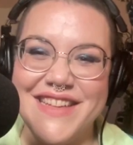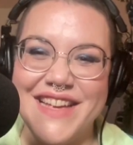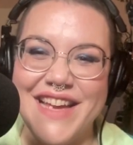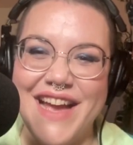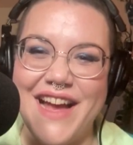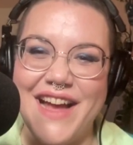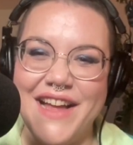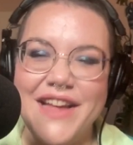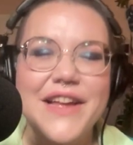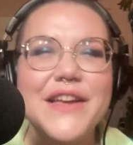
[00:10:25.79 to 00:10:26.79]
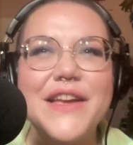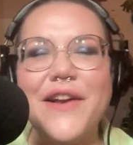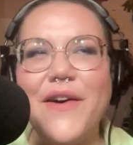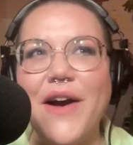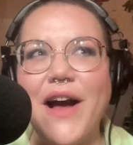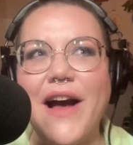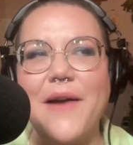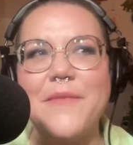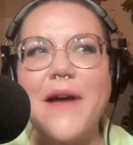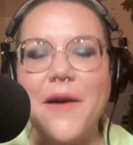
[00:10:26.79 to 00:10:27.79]
Yeah. You know,
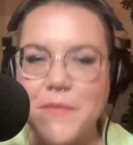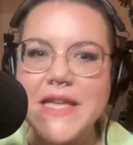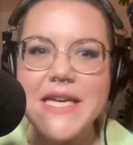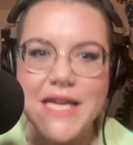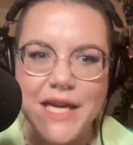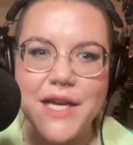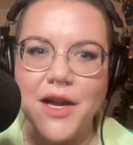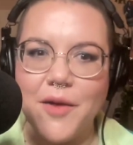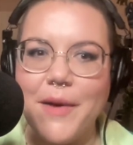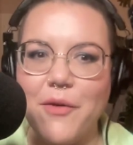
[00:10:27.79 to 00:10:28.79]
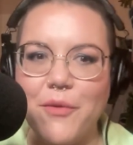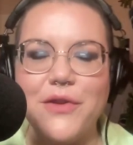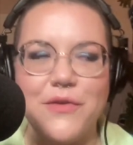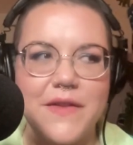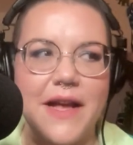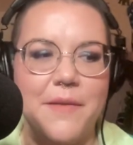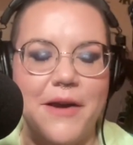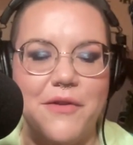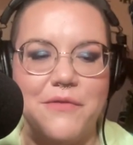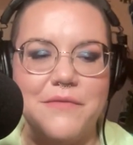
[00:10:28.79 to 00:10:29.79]
I'm thinking about what you said
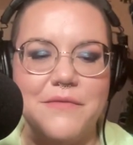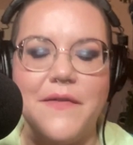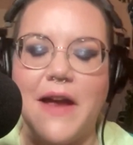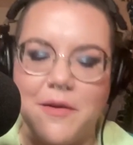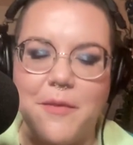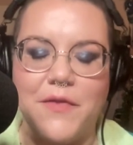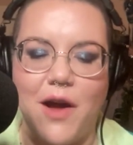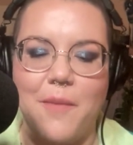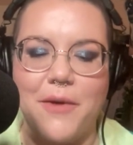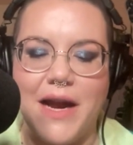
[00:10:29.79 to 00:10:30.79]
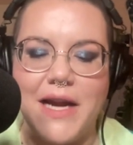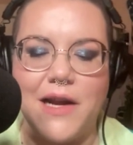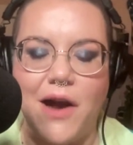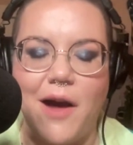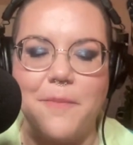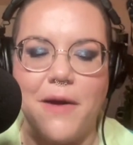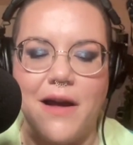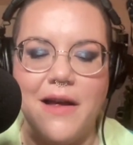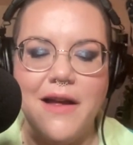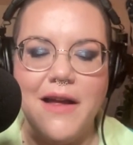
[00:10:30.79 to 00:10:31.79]
about Phantom of the Opera hating
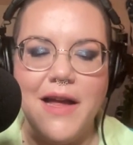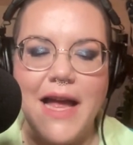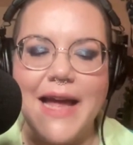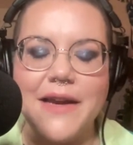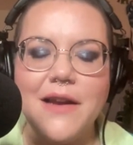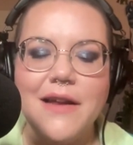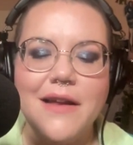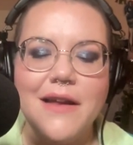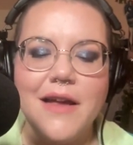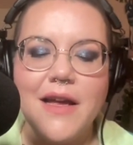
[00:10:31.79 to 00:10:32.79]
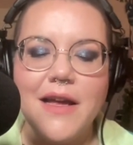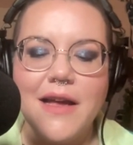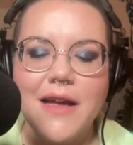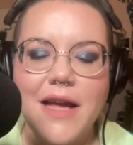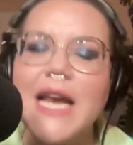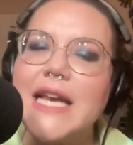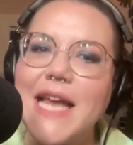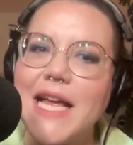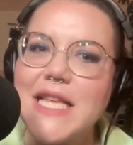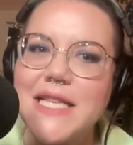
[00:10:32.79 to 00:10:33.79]
opera, and it
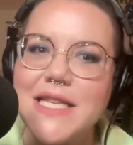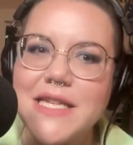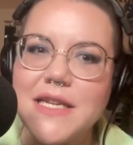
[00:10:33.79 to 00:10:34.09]
does